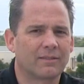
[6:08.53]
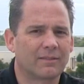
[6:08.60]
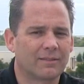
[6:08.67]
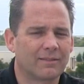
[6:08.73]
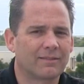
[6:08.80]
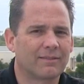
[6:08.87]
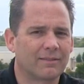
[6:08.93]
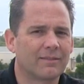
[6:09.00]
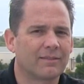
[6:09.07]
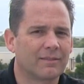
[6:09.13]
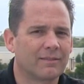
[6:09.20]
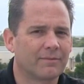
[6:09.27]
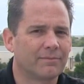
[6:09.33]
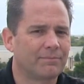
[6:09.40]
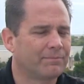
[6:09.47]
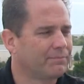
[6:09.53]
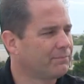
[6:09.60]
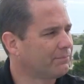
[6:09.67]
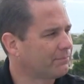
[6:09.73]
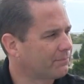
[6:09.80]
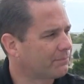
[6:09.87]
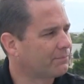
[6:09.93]

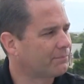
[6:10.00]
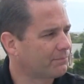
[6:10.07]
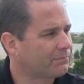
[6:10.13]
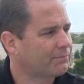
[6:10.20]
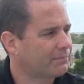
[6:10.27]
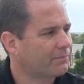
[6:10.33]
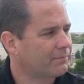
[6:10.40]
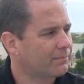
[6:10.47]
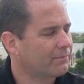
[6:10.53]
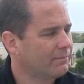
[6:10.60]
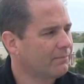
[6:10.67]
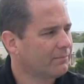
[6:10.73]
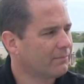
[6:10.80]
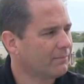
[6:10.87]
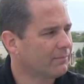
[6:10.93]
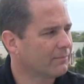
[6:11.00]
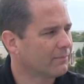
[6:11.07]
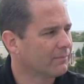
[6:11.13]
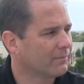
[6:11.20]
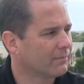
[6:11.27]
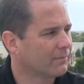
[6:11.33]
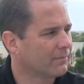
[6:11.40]

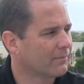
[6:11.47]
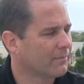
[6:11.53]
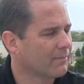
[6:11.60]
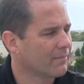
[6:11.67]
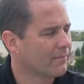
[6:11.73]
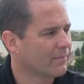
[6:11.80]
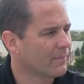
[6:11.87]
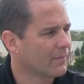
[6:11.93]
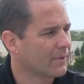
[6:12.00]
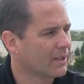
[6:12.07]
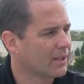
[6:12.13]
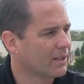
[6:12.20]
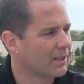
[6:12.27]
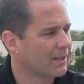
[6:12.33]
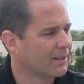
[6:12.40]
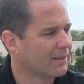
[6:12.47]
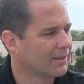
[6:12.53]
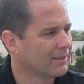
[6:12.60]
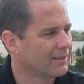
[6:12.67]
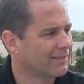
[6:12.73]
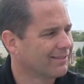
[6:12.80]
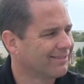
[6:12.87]

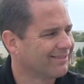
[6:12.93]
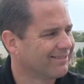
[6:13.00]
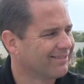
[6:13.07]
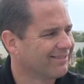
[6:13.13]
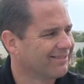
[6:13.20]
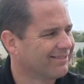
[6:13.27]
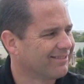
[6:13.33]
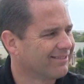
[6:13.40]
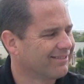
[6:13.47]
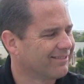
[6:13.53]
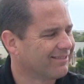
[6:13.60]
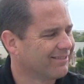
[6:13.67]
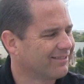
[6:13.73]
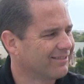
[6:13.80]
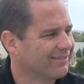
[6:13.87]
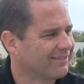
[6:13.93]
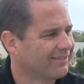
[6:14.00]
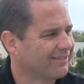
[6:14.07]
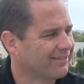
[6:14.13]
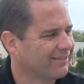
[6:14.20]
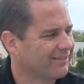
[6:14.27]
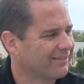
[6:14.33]

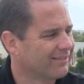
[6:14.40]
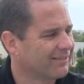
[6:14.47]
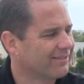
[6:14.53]
(not speaking)